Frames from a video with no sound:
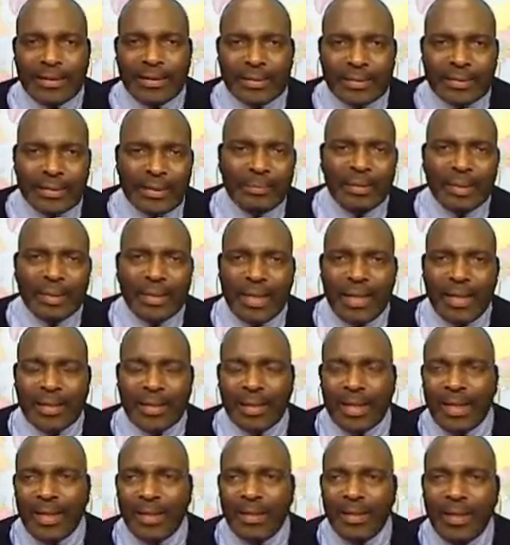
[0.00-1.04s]
or something like
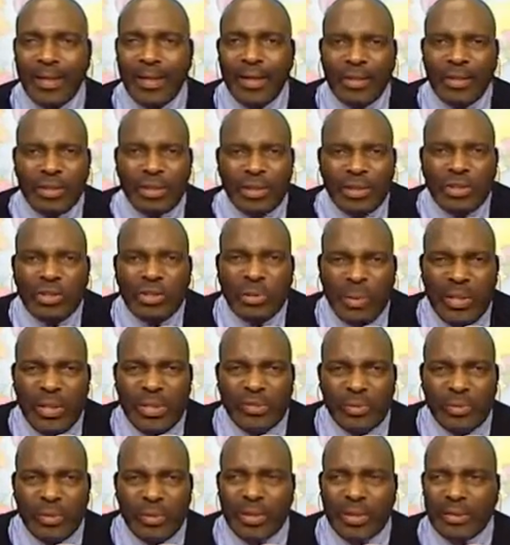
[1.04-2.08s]
that. Sweet
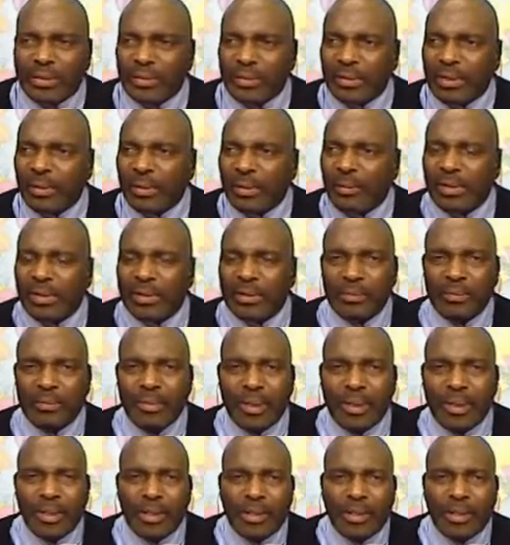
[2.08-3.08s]
drinks, or give me some